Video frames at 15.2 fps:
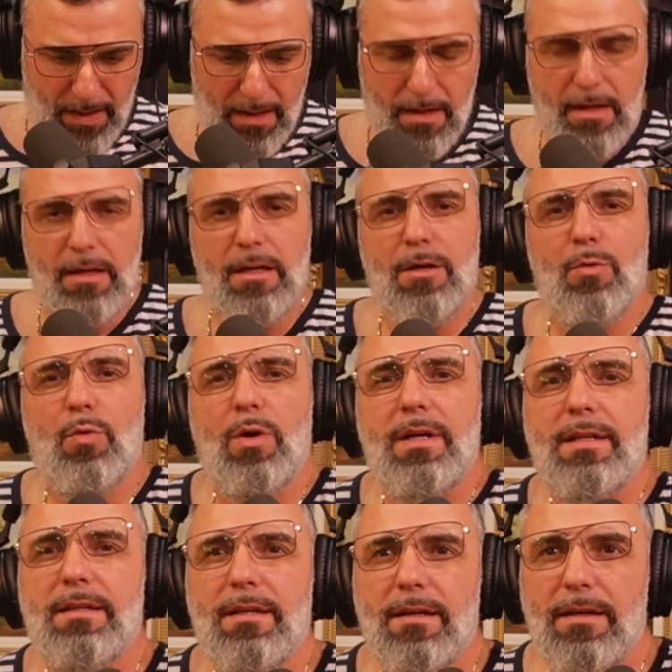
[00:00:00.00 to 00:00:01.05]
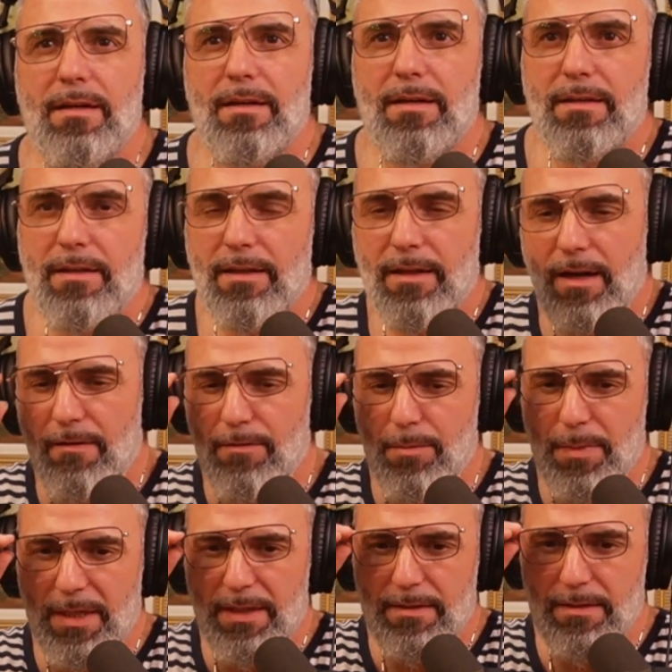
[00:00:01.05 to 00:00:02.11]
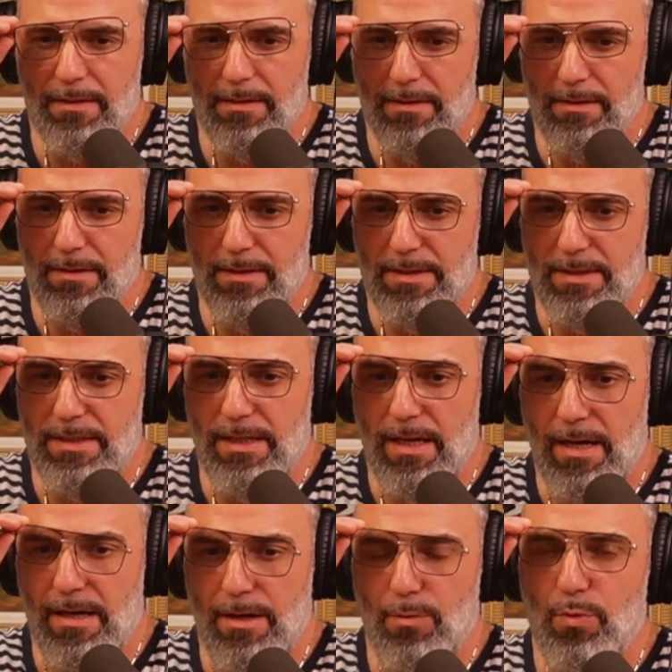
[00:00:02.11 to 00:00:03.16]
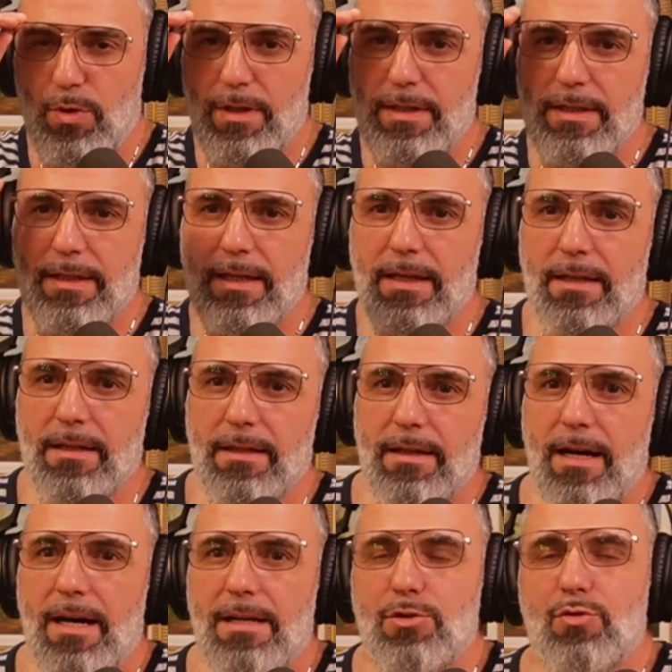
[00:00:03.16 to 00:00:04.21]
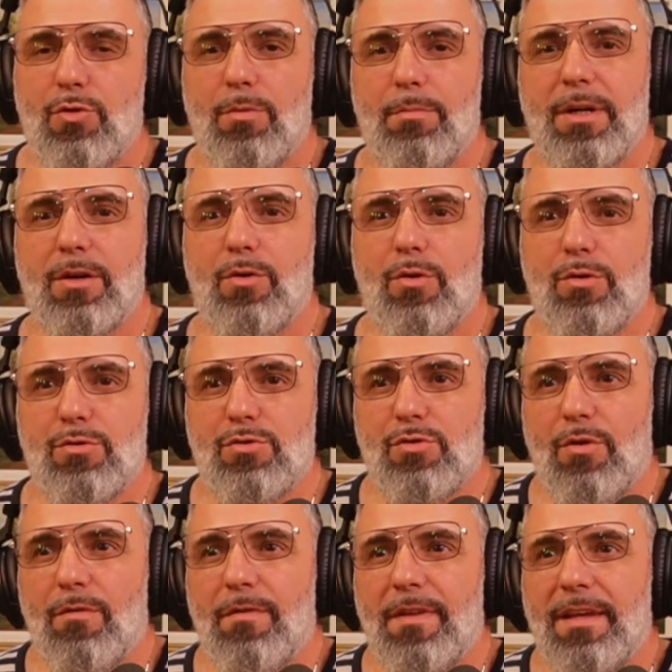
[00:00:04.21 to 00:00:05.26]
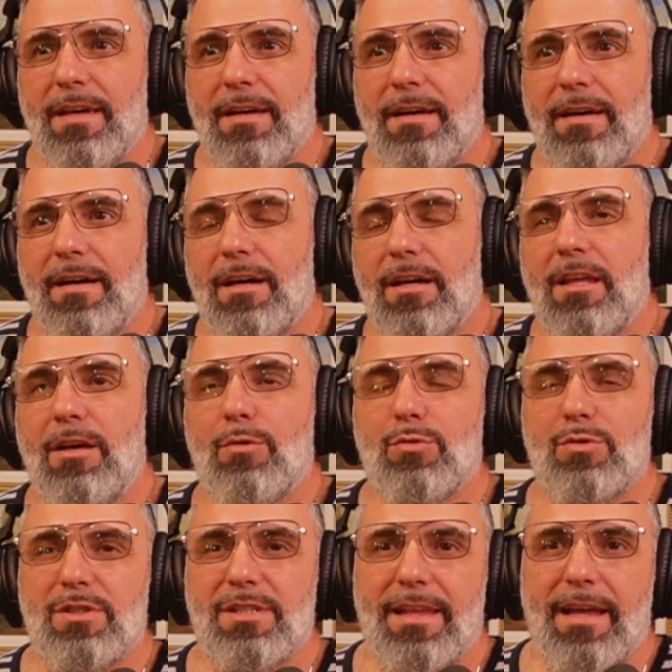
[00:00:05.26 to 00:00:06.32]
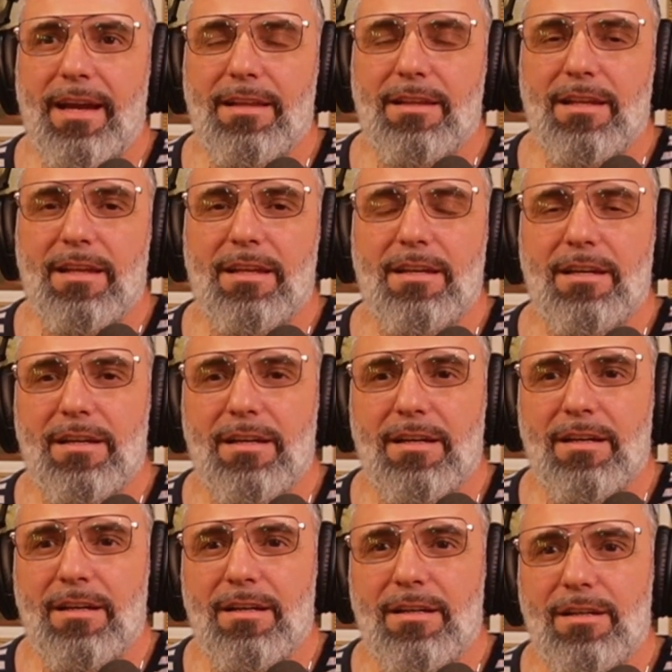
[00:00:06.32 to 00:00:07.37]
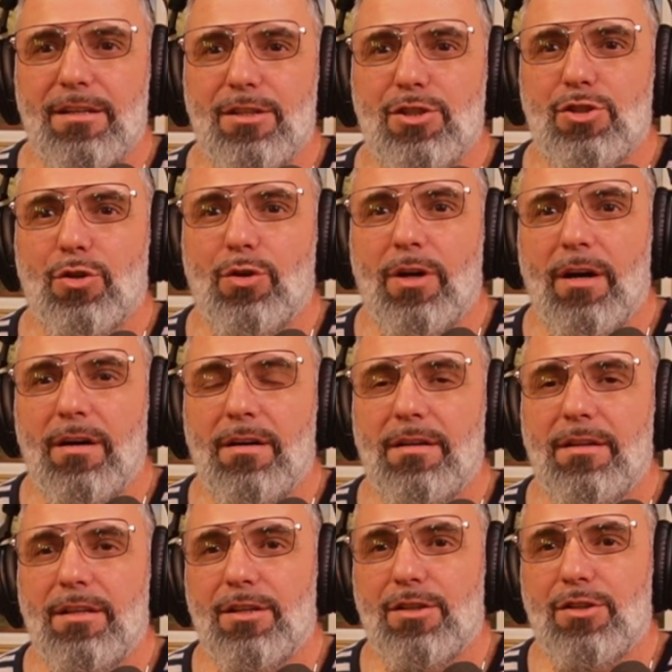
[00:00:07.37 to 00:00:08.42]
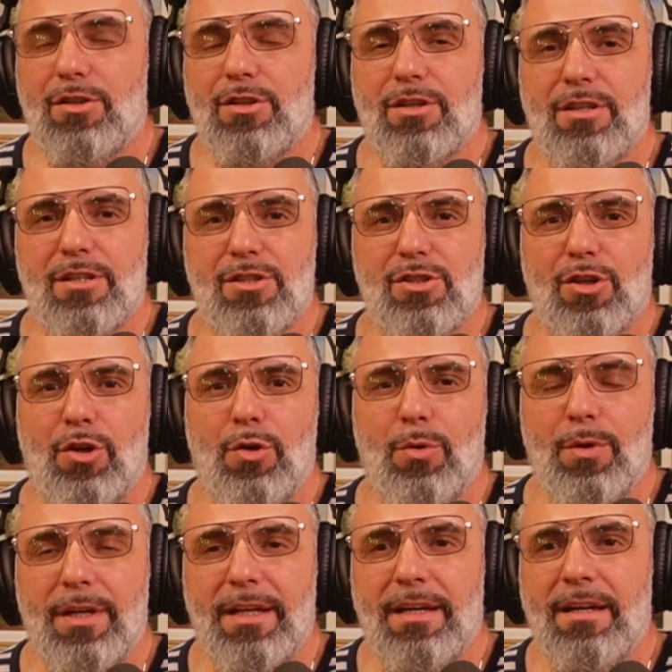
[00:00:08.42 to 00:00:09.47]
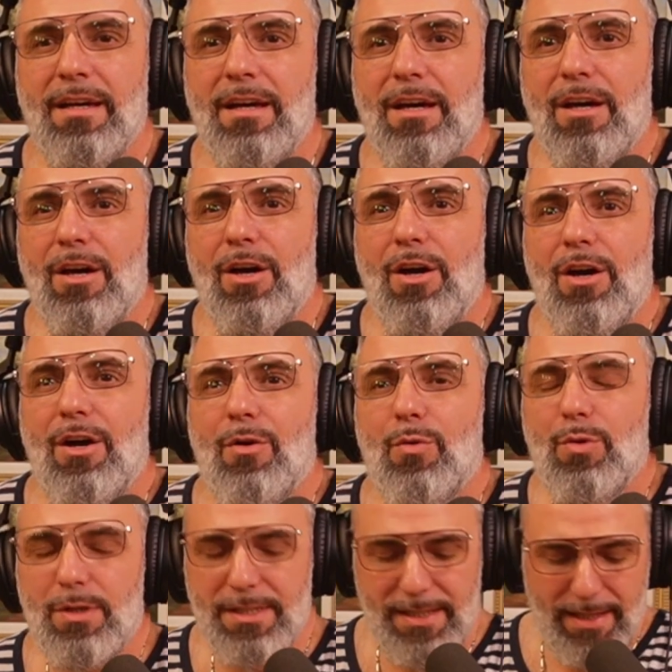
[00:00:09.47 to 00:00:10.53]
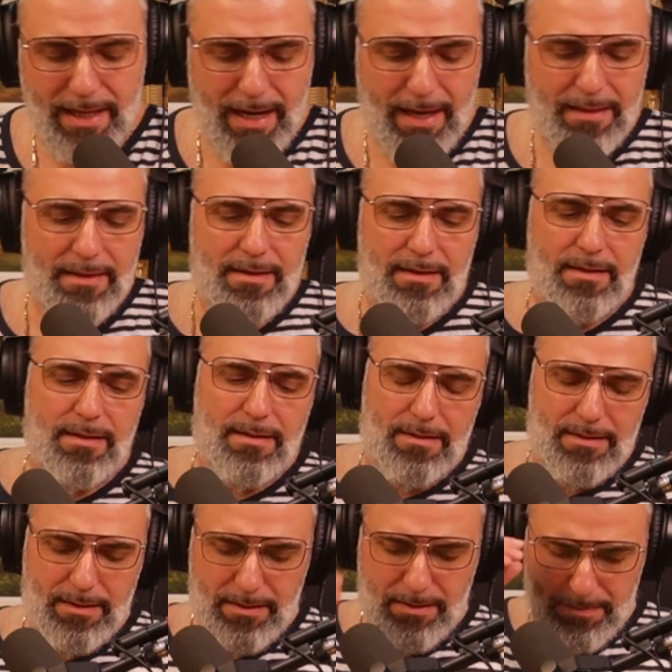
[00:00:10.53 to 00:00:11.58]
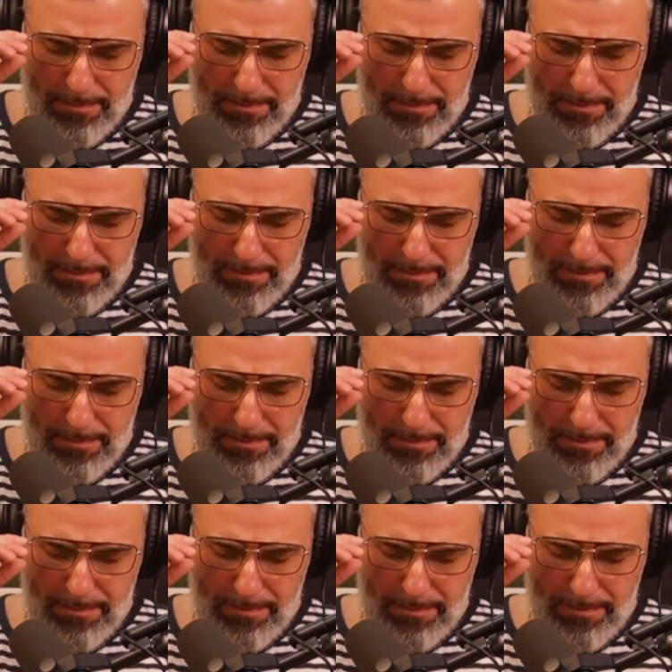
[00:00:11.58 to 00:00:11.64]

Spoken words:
He wanted the government, the CIA wanted to kill Castro because of the he was threat to the security. Was threat to